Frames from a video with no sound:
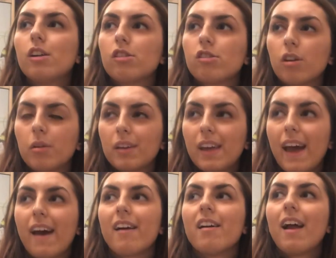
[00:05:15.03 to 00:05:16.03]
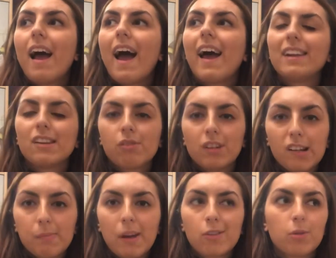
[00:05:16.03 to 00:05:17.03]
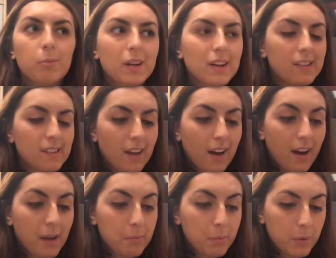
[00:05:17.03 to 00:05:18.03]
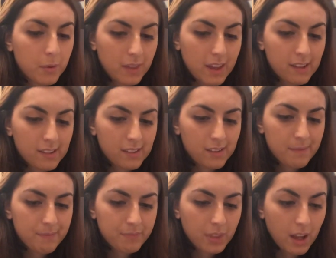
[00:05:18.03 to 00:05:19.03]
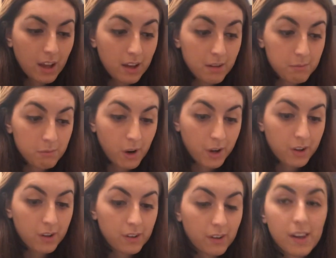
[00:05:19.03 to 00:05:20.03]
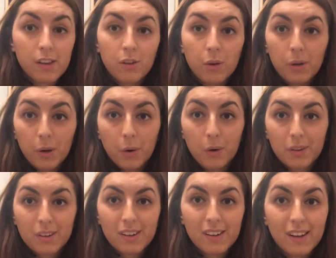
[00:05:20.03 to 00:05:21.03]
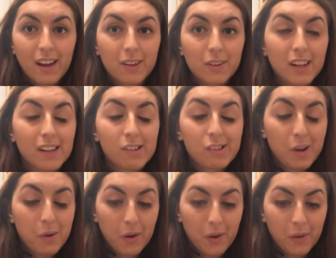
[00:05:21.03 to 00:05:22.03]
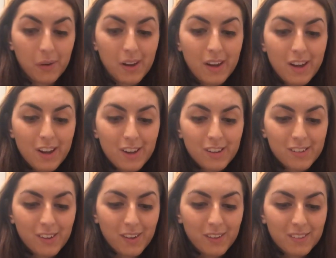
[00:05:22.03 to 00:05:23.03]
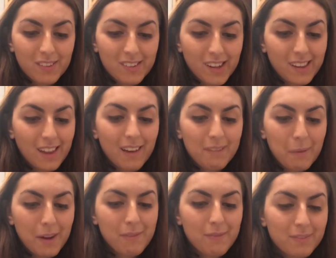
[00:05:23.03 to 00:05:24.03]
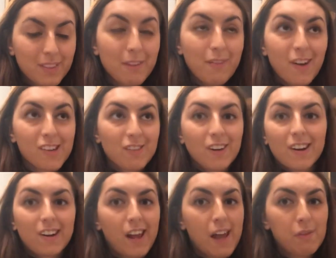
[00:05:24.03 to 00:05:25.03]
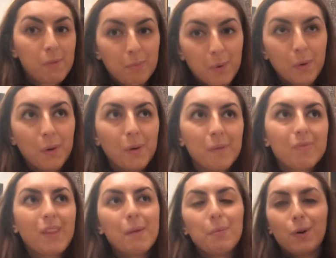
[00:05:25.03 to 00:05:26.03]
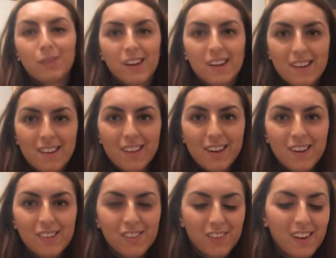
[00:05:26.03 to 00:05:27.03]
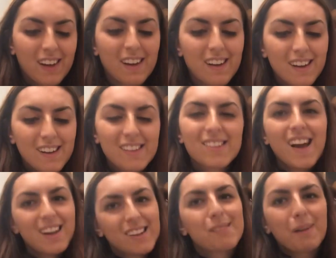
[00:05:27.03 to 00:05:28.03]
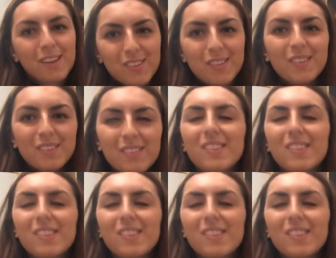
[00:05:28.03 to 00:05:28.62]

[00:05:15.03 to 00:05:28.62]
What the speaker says: So yeah, and it's really special because I bought this record in New York. I got it in Soho. So to say that the first record I ever bought, I bought it in another country, kind of special.